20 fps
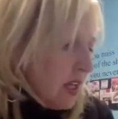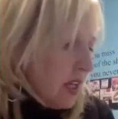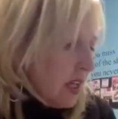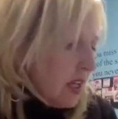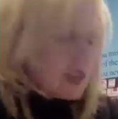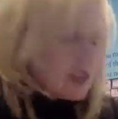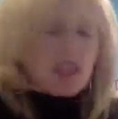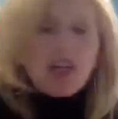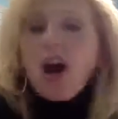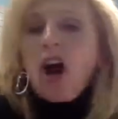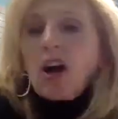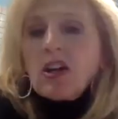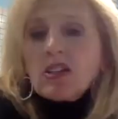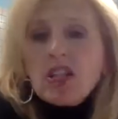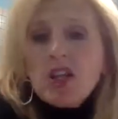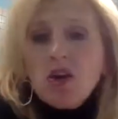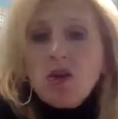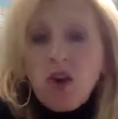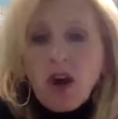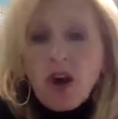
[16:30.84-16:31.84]
So
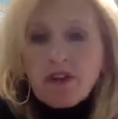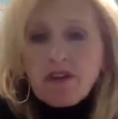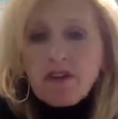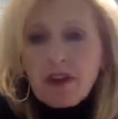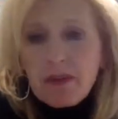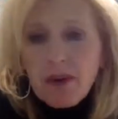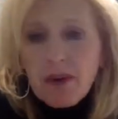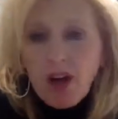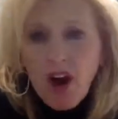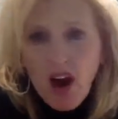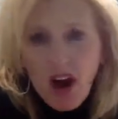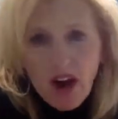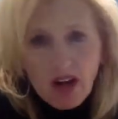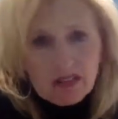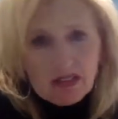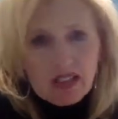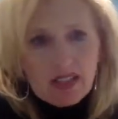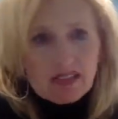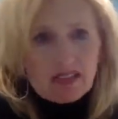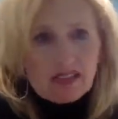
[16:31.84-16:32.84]
also work from your
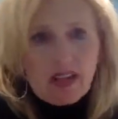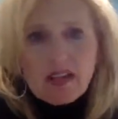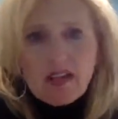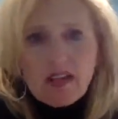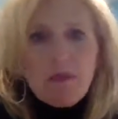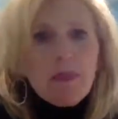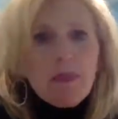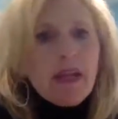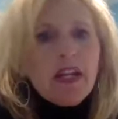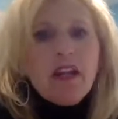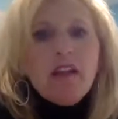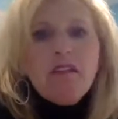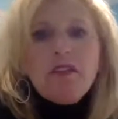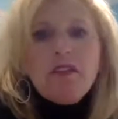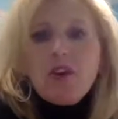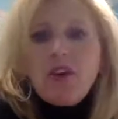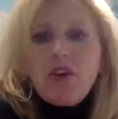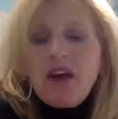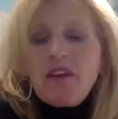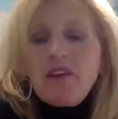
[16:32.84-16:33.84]
hot list. I know many of
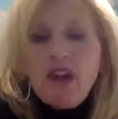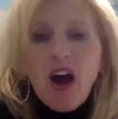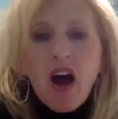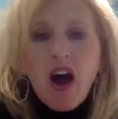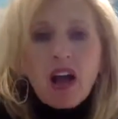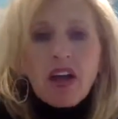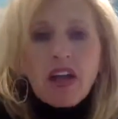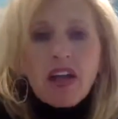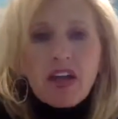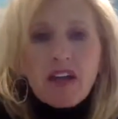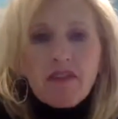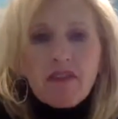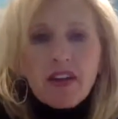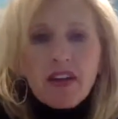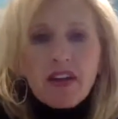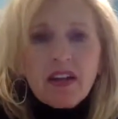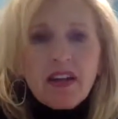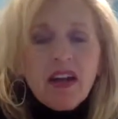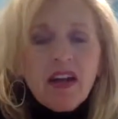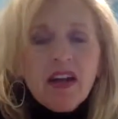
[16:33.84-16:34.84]
you have not
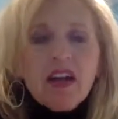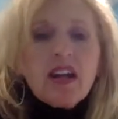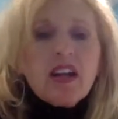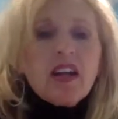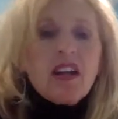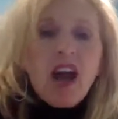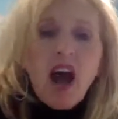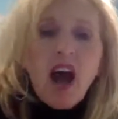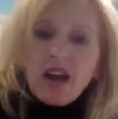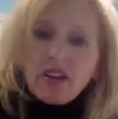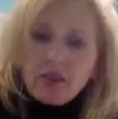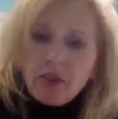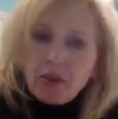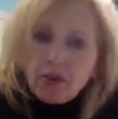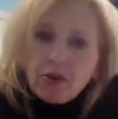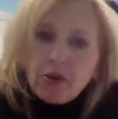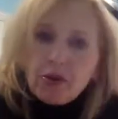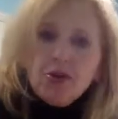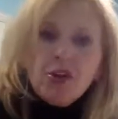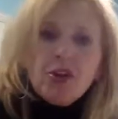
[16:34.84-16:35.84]
even gotten
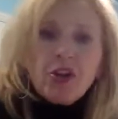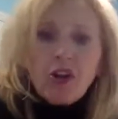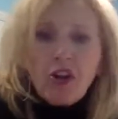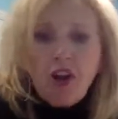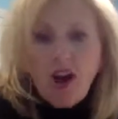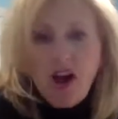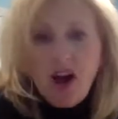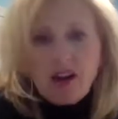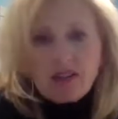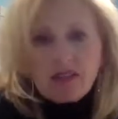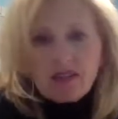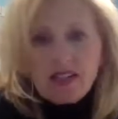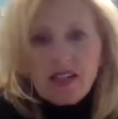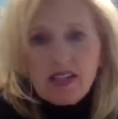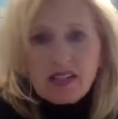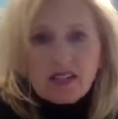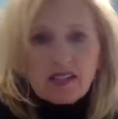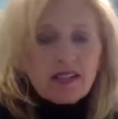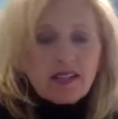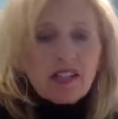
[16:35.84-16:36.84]
through your hot
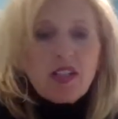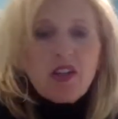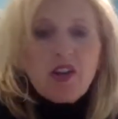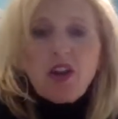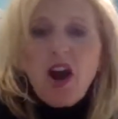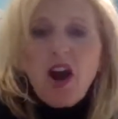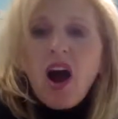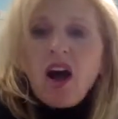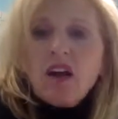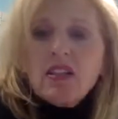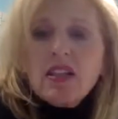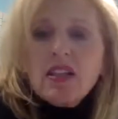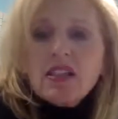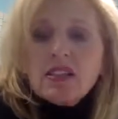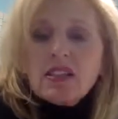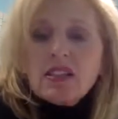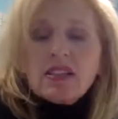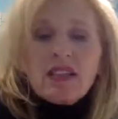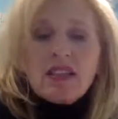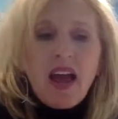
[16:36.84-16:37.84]
list. Your hot
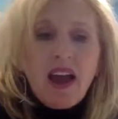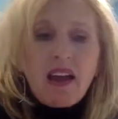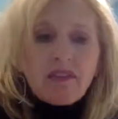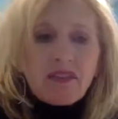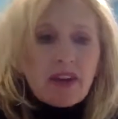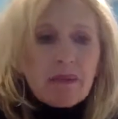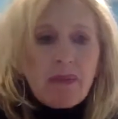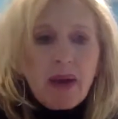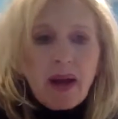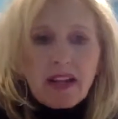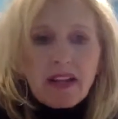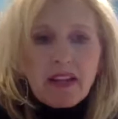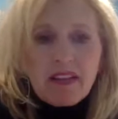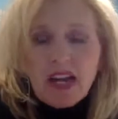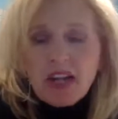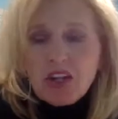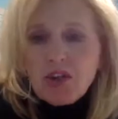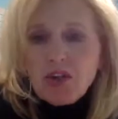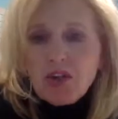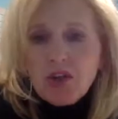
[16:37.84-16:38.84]
list is everybody
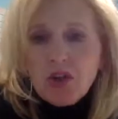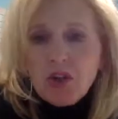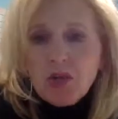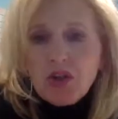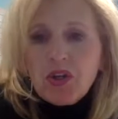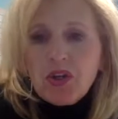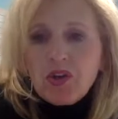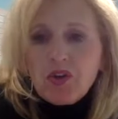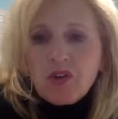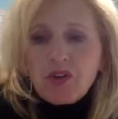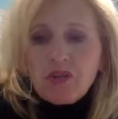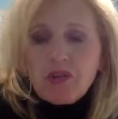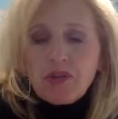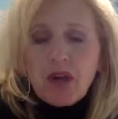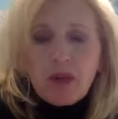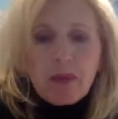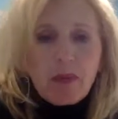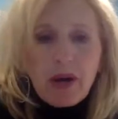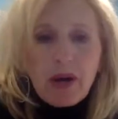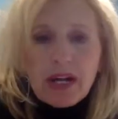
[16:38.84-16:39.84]
that you knew when you're
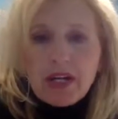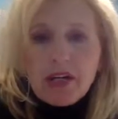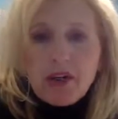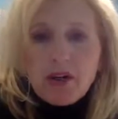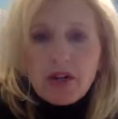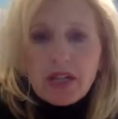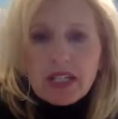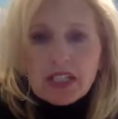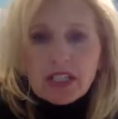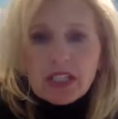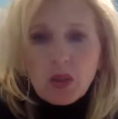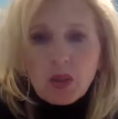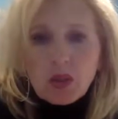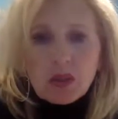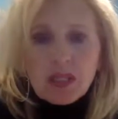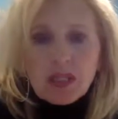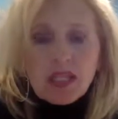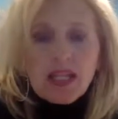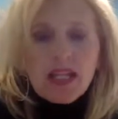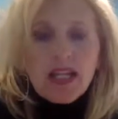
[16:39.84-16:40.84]
a brand new
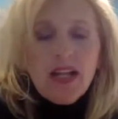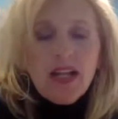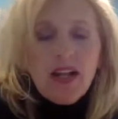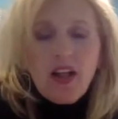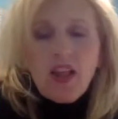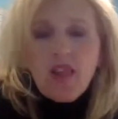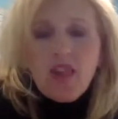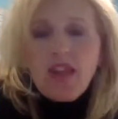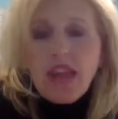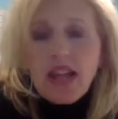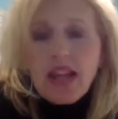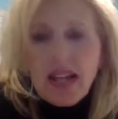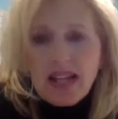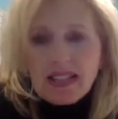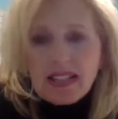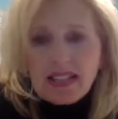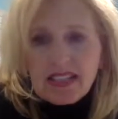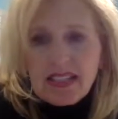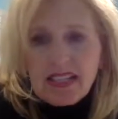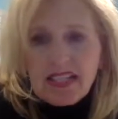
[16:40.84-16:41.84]
consultant that
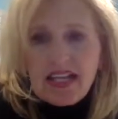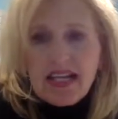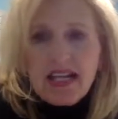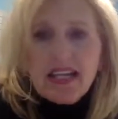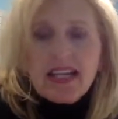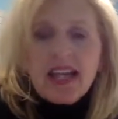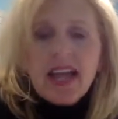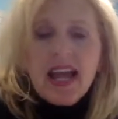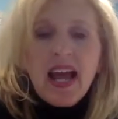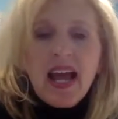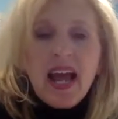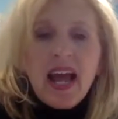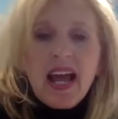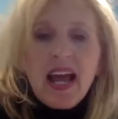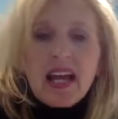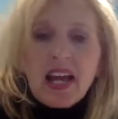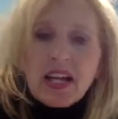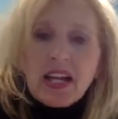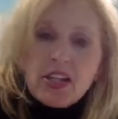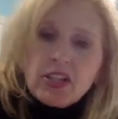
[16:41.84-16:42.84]
had skin.
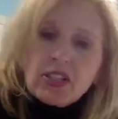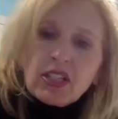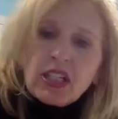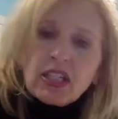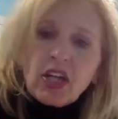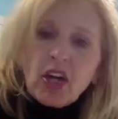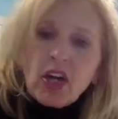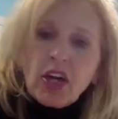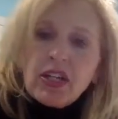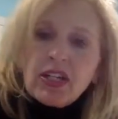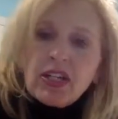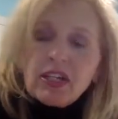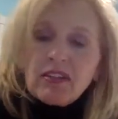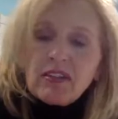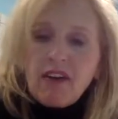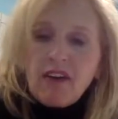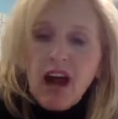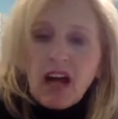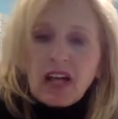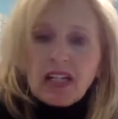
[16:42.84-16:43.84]
And I used to tell you to
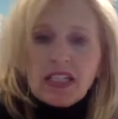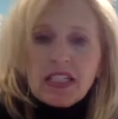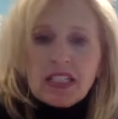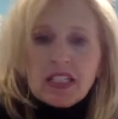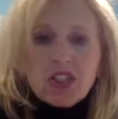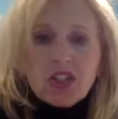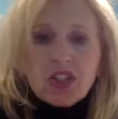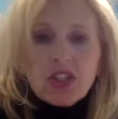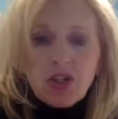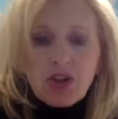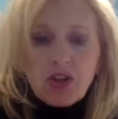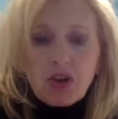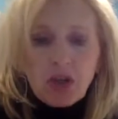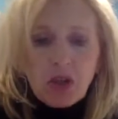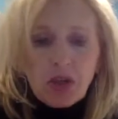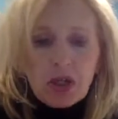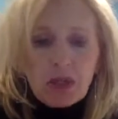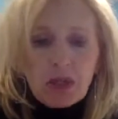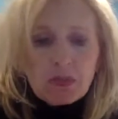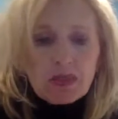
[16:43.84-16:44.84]
divide it into 2
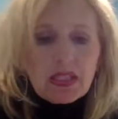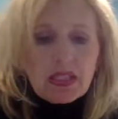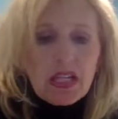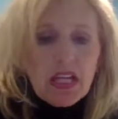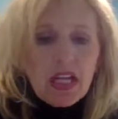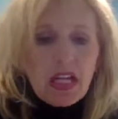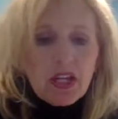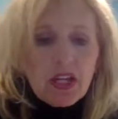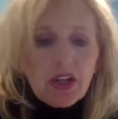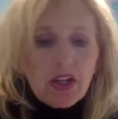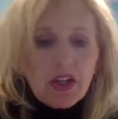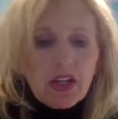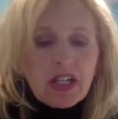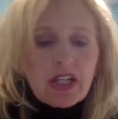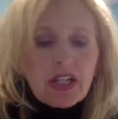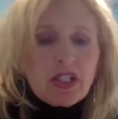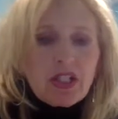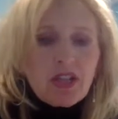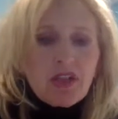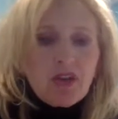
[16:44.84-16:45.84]
groups. You're going
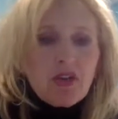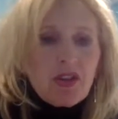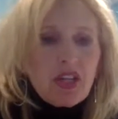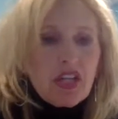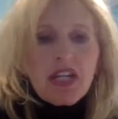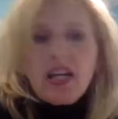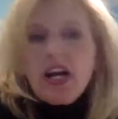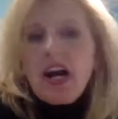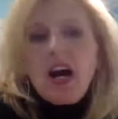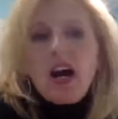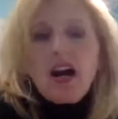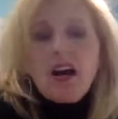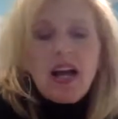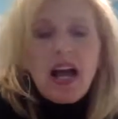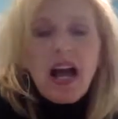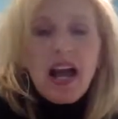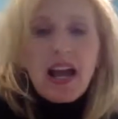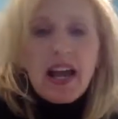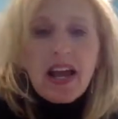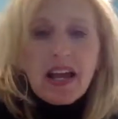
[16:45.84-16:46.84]
to do the
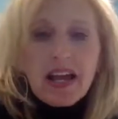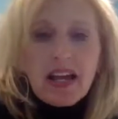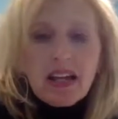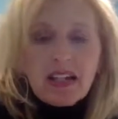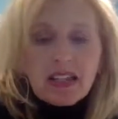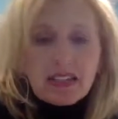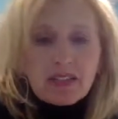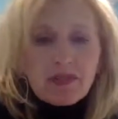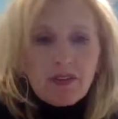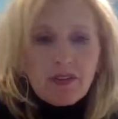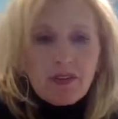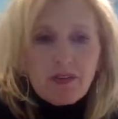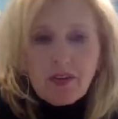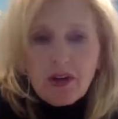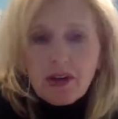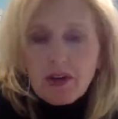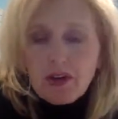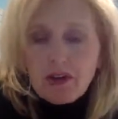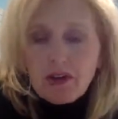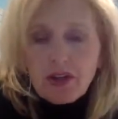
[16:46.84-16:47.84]
A is
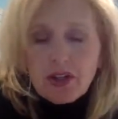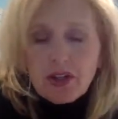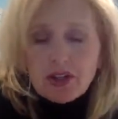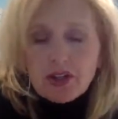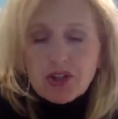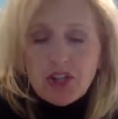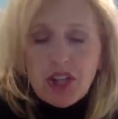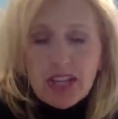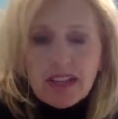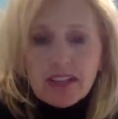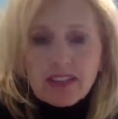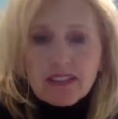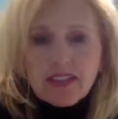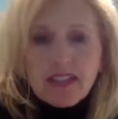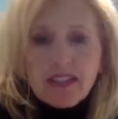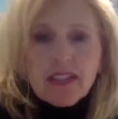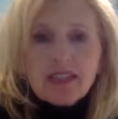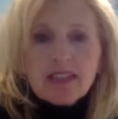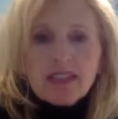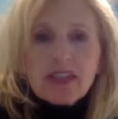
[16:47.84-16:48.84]
for your chicken
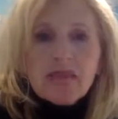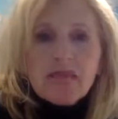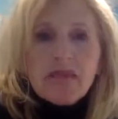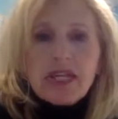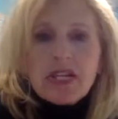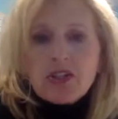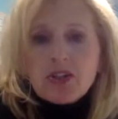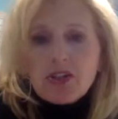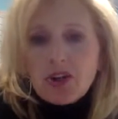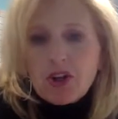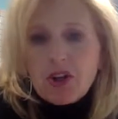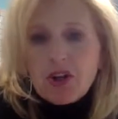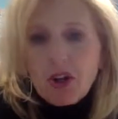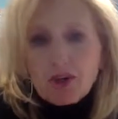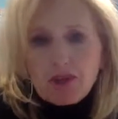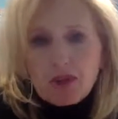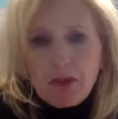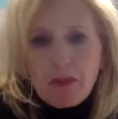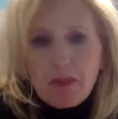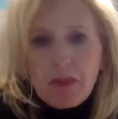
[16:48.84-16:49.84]
list, and B is your
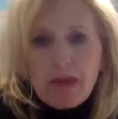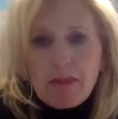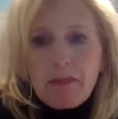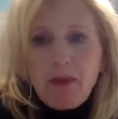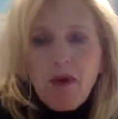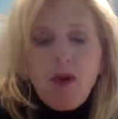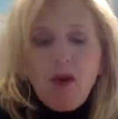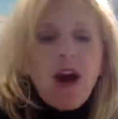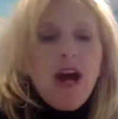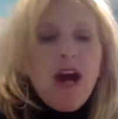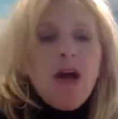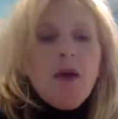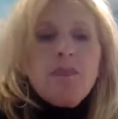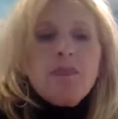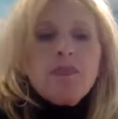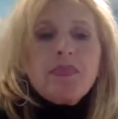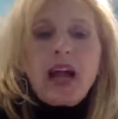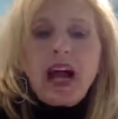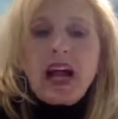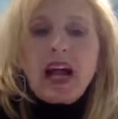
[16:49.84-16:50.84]
go-to people.
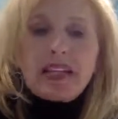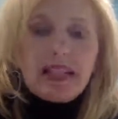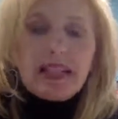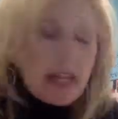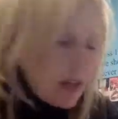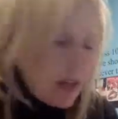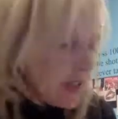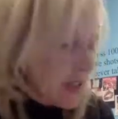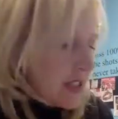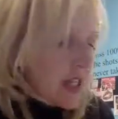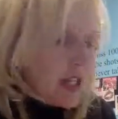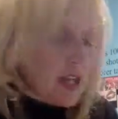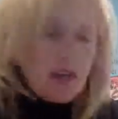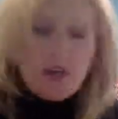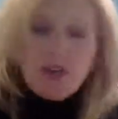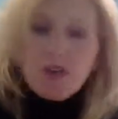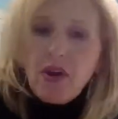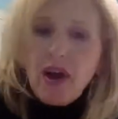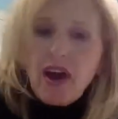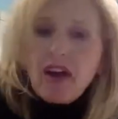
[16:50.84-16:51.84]
I
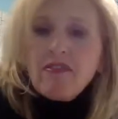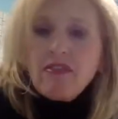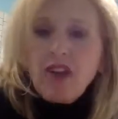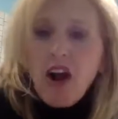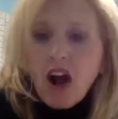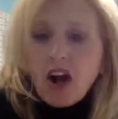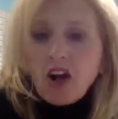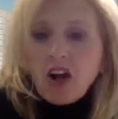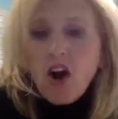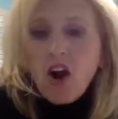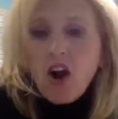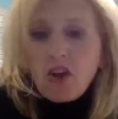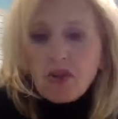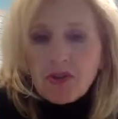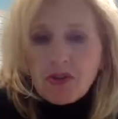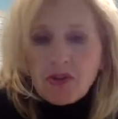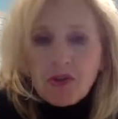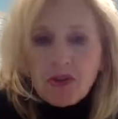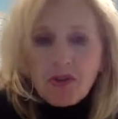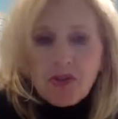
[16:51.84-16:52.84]
guarantee you have not gone
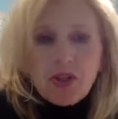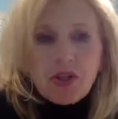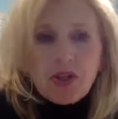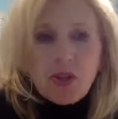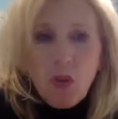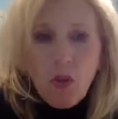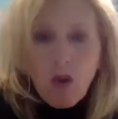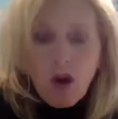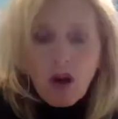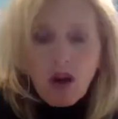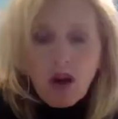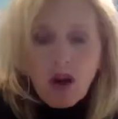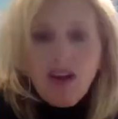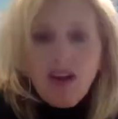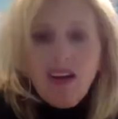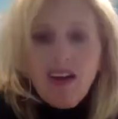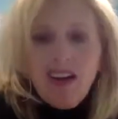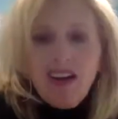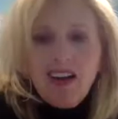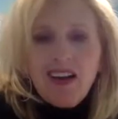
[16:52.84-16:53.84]
through your
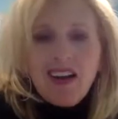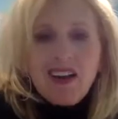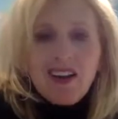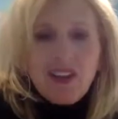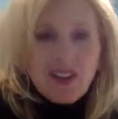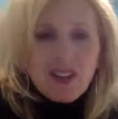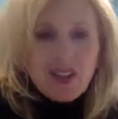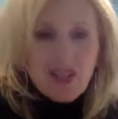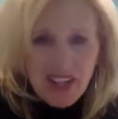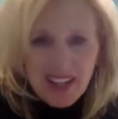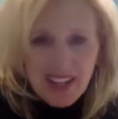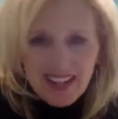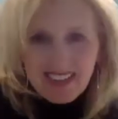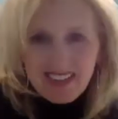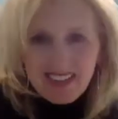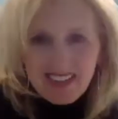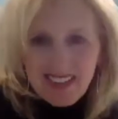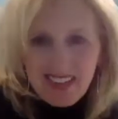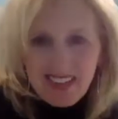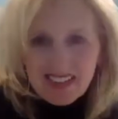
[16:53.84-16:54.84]
chicken
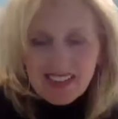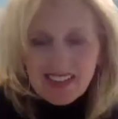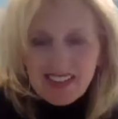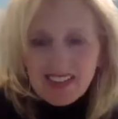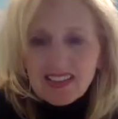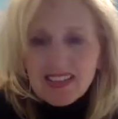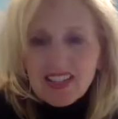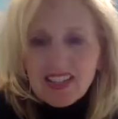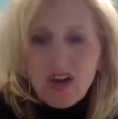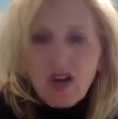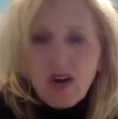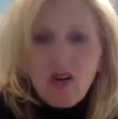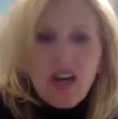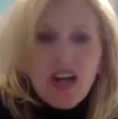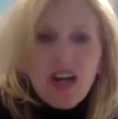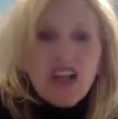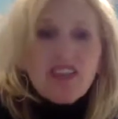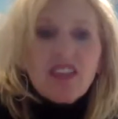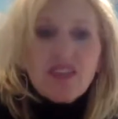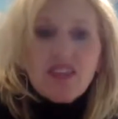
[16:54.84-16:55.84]
list. And so
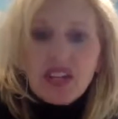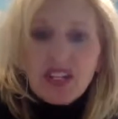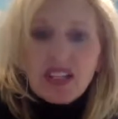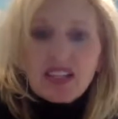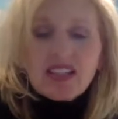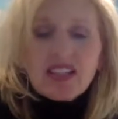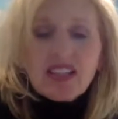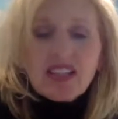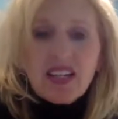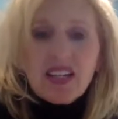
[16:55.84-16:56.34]
this